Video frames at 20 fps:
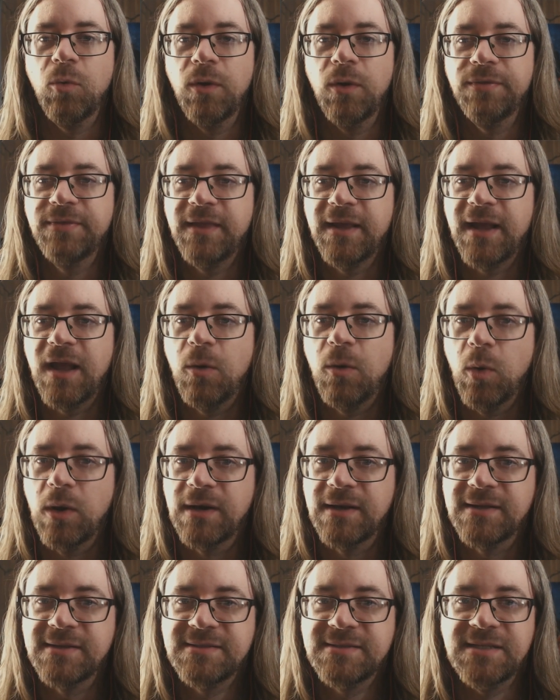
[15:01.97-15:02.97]
one thing I wanted
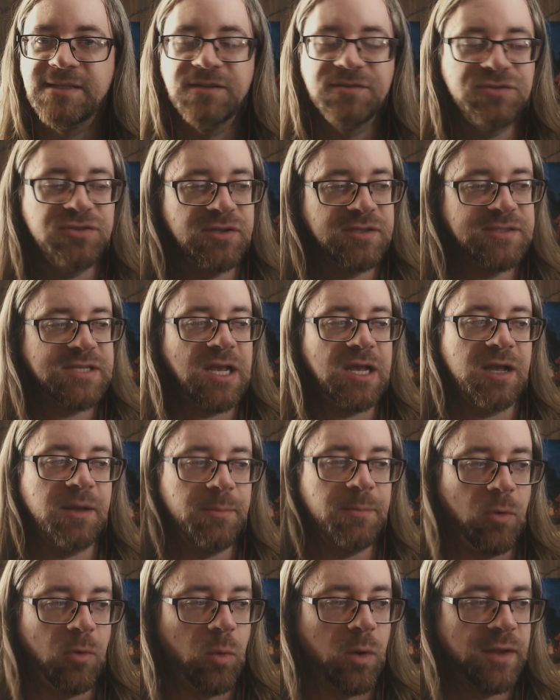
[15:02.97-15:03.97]
to see there. So let's talk
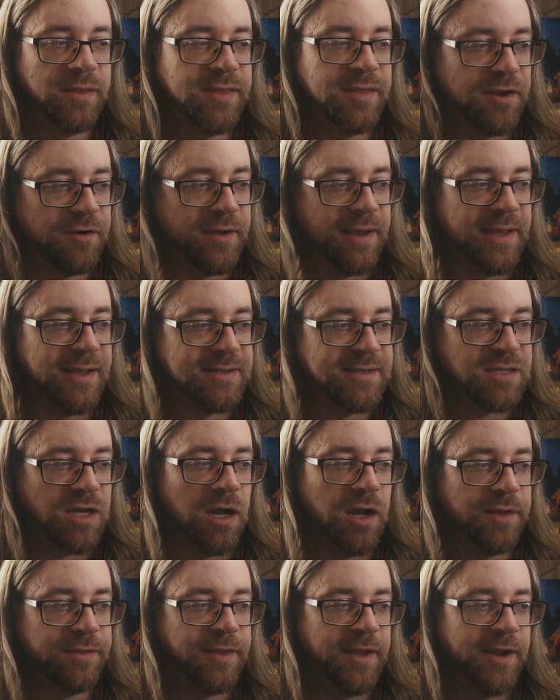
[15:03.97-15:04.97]
about what there is on